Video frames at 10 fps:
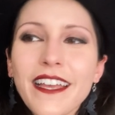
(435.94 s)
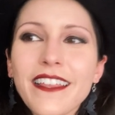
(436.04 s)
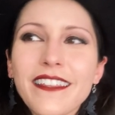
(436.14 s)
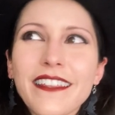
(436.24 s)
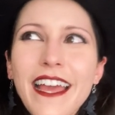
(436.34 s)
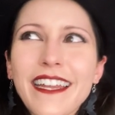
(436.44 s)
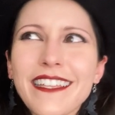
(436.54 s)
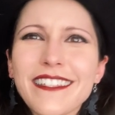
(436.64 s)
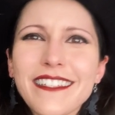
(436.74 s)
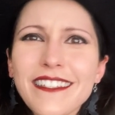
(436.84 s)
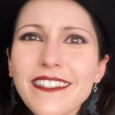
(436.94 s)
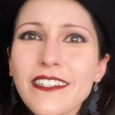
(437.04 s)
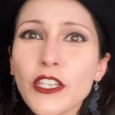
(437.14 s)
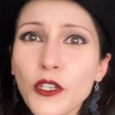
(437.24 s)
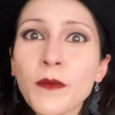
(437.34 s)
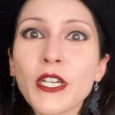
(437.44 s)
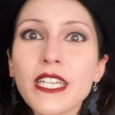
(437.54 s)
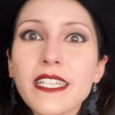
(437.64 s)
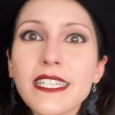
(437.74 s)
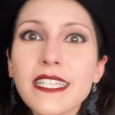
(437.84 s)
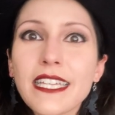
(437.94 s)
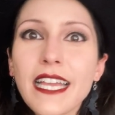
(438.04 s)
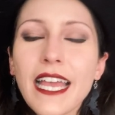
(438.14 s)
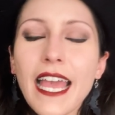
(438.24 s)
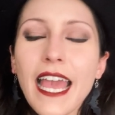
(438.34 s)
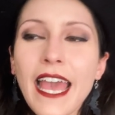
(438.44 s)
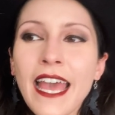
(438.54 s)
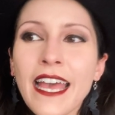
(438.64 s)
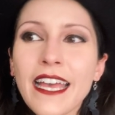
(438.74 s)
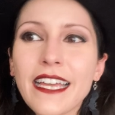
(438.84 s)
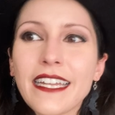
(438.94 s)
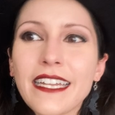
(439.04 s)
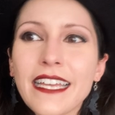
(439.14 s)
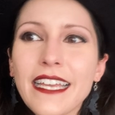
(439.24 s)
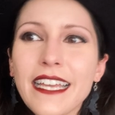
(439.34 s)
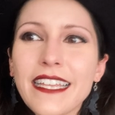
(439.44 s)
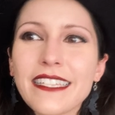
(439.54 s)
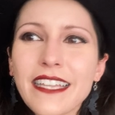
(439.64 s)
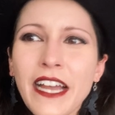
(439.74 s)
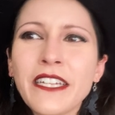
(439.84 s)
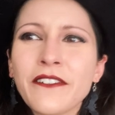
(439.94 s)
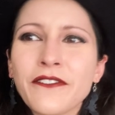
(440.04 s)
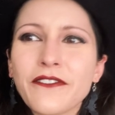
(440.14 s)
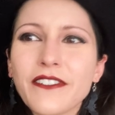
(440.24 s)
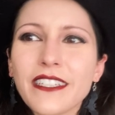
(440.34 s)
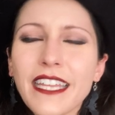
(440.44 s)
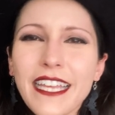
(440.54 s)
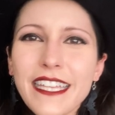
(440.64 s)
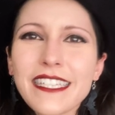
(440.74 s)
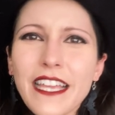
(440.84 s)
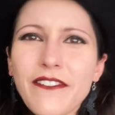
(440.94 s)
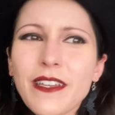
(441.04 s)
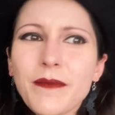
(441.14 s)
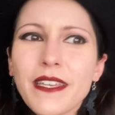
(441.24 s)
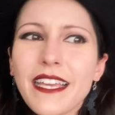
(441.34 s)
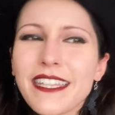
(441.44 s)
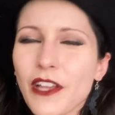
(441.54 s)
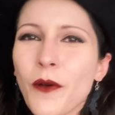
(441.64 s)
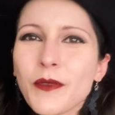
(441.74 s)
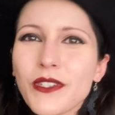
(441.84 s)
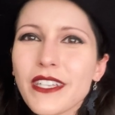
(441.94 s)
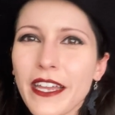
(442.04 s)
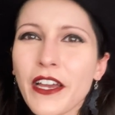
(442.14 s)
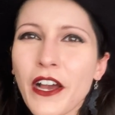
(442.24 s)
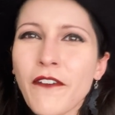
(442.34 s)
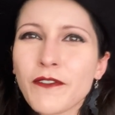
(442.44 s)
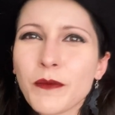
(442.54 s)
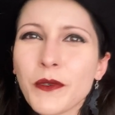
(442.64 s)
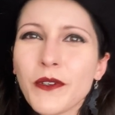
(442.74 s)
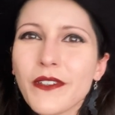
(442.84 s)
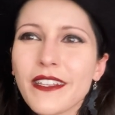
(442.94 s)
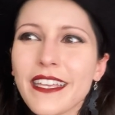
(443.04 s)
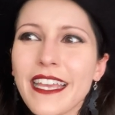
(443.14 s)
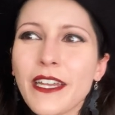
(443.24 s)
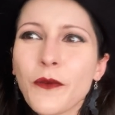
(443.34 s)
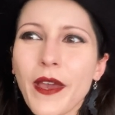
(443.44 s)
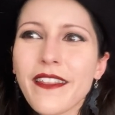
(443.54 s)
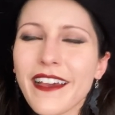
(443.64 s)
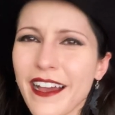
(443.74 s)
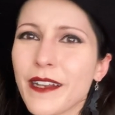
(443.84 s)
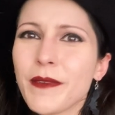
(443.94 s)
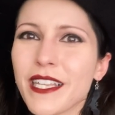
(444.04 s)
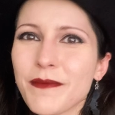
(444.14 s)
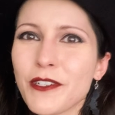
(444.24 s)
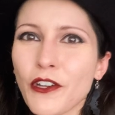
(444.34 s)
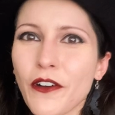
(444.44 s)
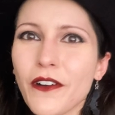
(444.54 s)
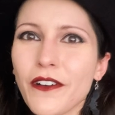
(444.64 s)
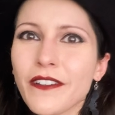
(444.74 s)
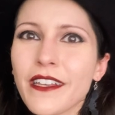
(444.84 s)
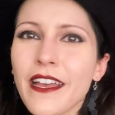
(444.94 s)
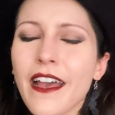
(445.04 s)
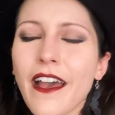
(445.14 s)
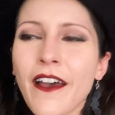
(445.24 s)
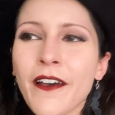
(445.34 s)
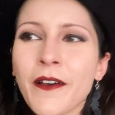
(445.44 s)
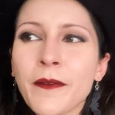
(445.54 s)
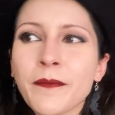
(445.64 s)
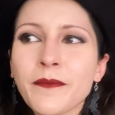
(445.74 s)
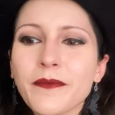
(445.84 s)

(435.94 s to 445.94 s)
that it's humorous, and it's kind of like it's almost like uncomfortable in a way that kind of makes me chuckle. And